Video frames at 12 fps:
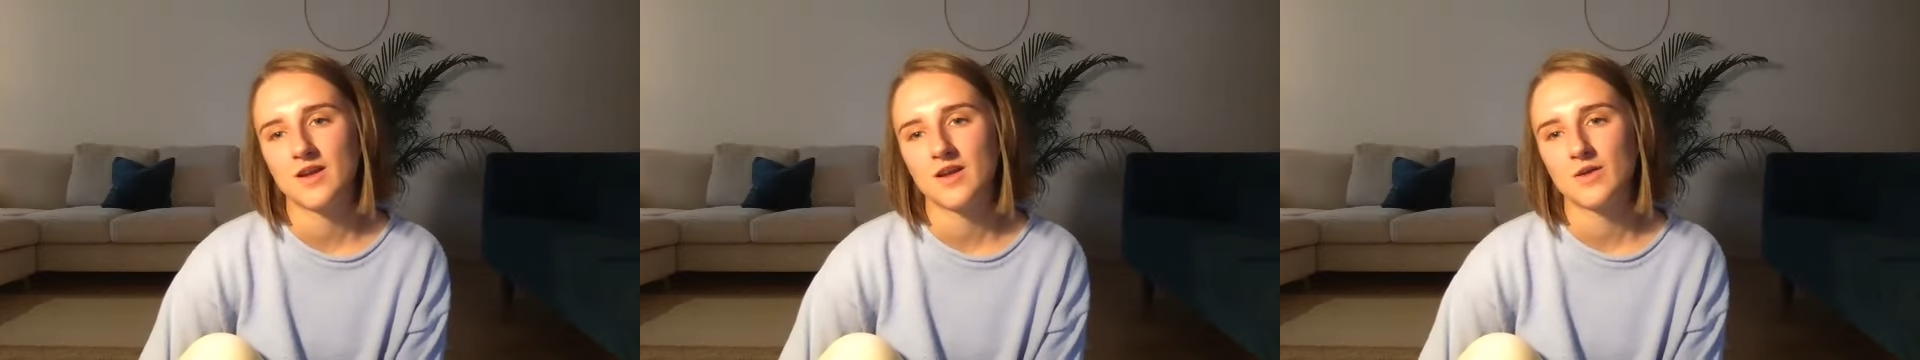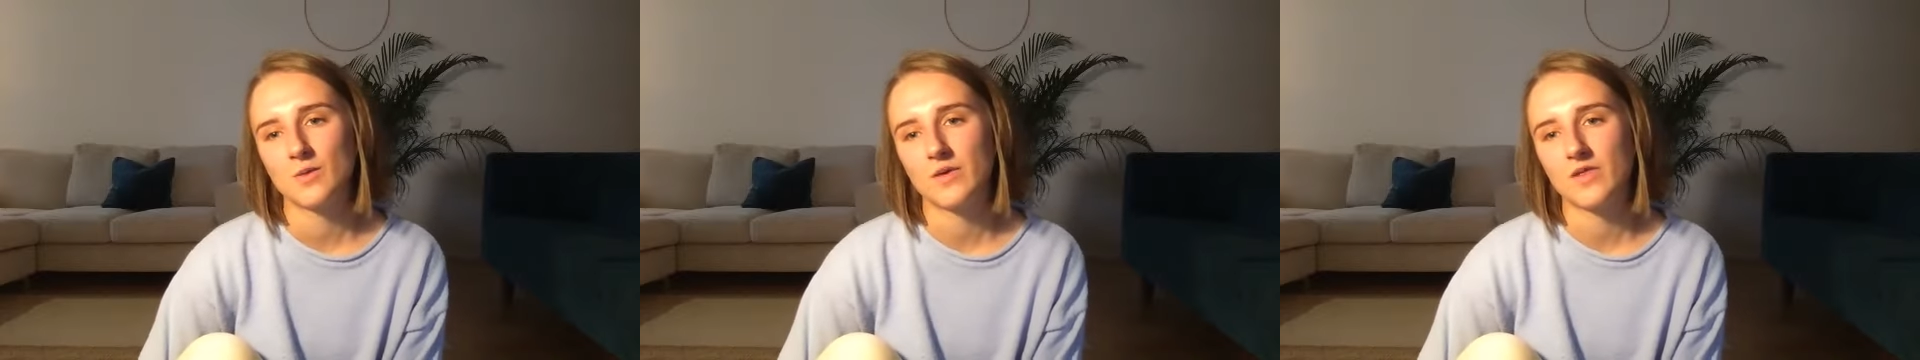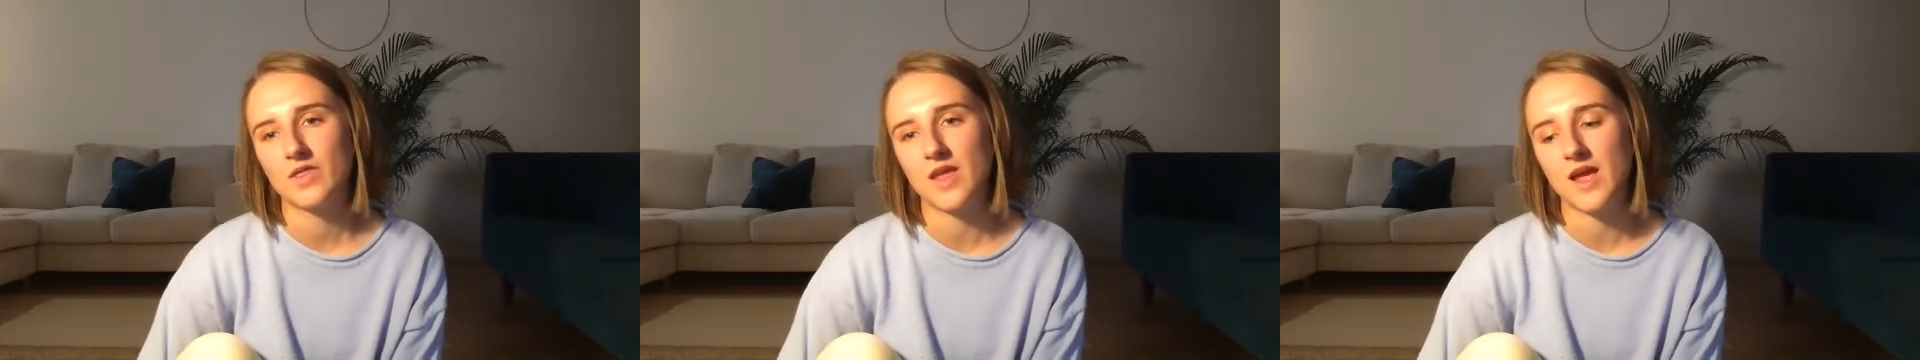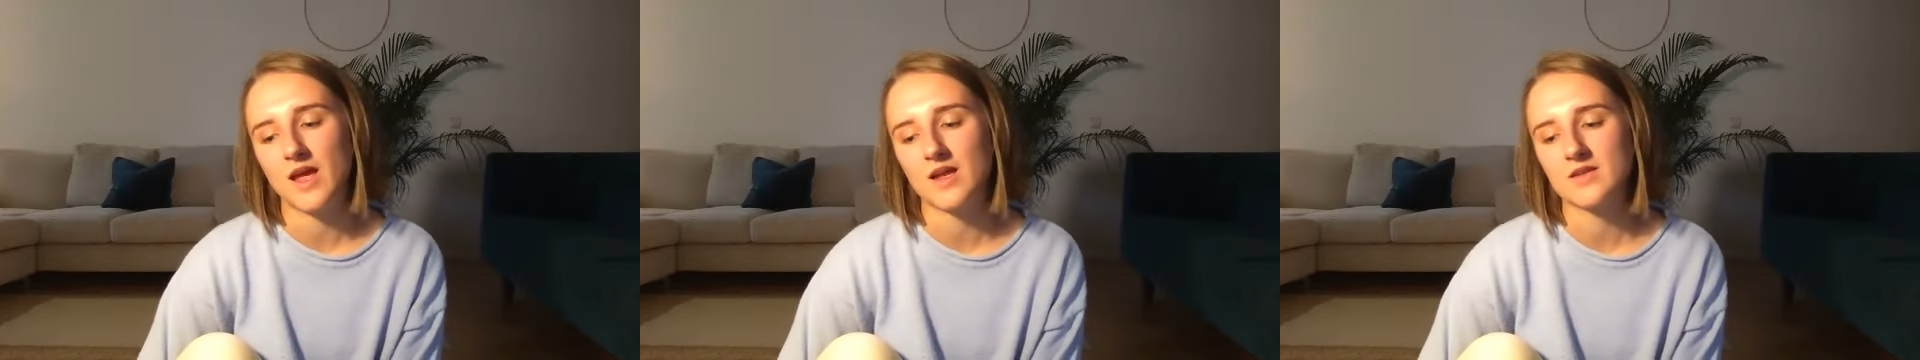And with
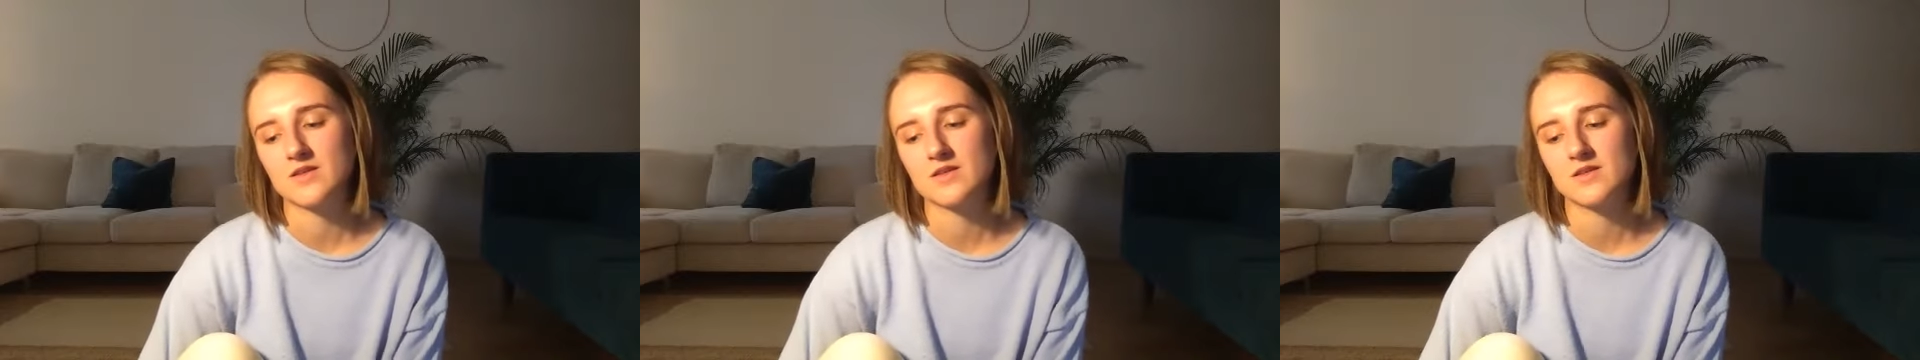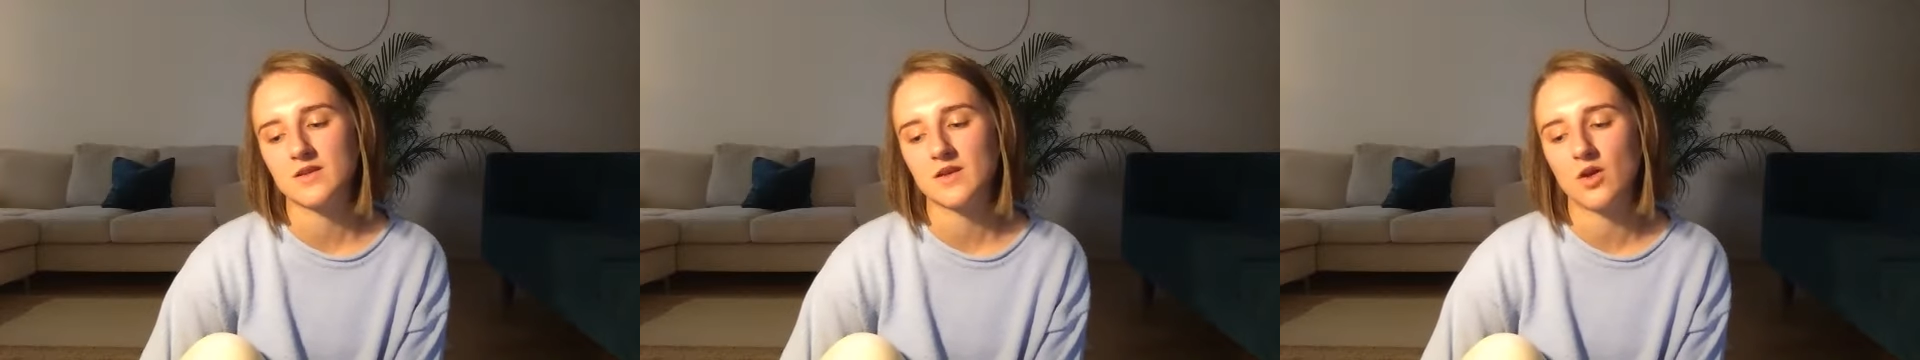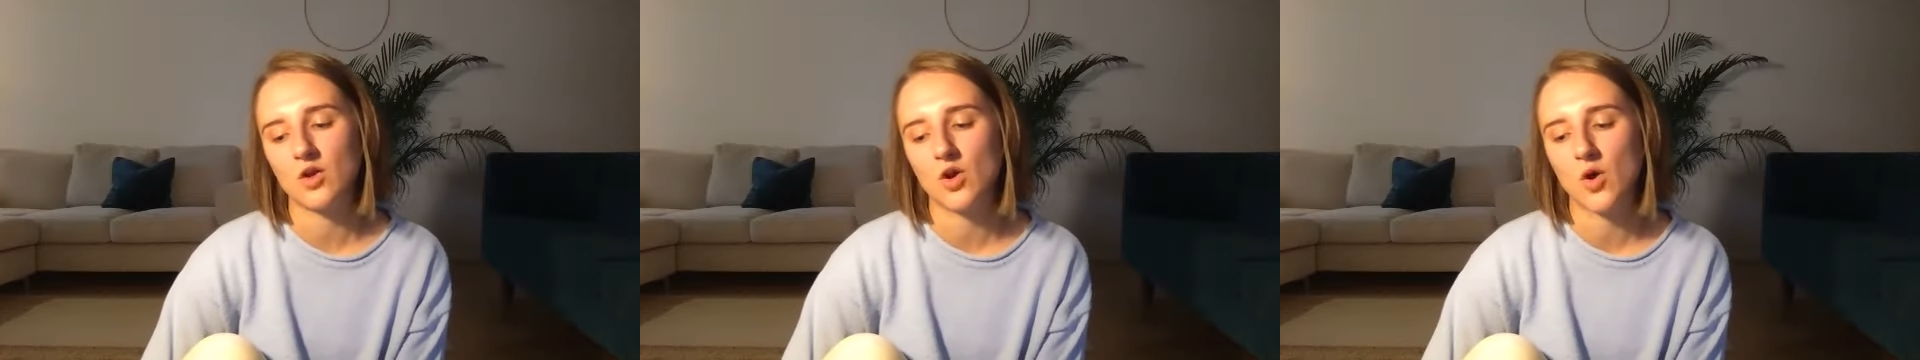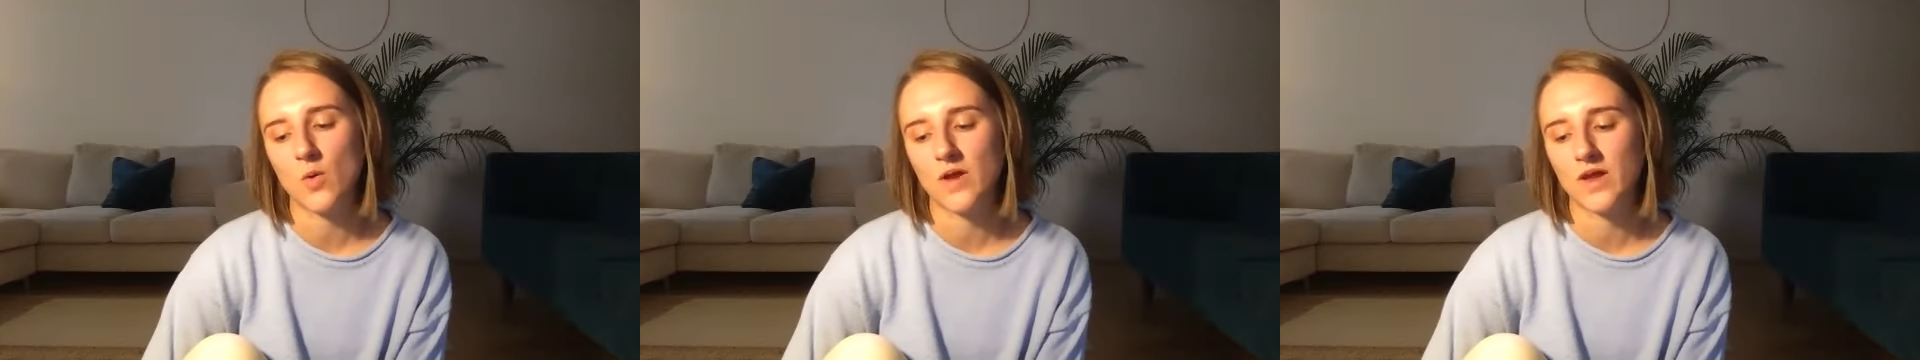that
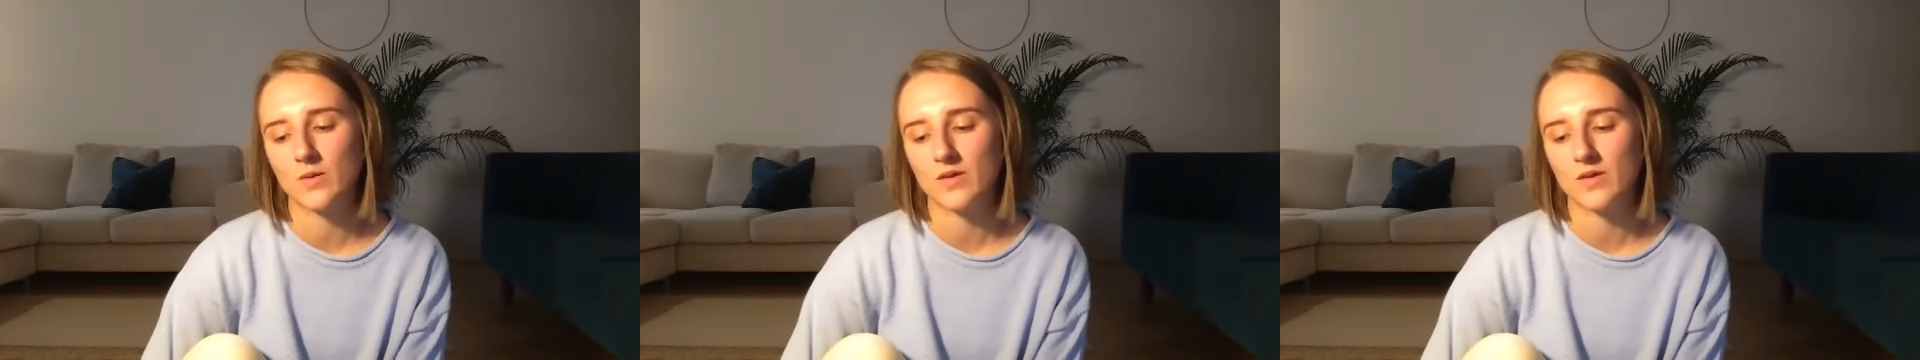knowing,